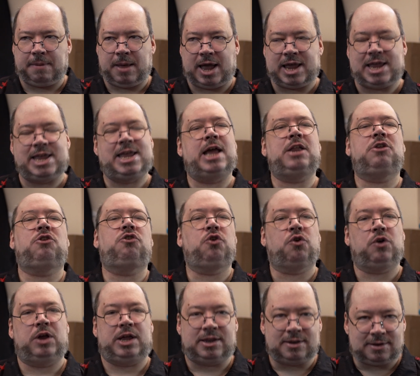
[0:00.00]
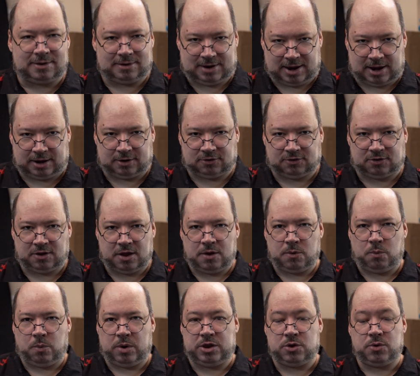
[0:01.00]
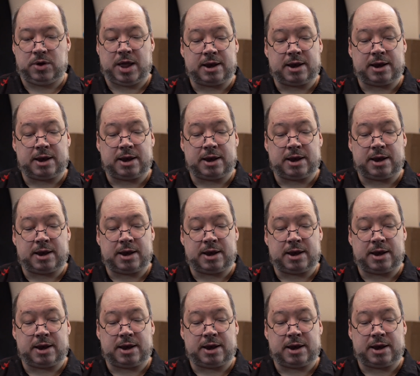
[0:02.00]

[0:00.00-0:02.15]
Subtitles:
against your instincts when you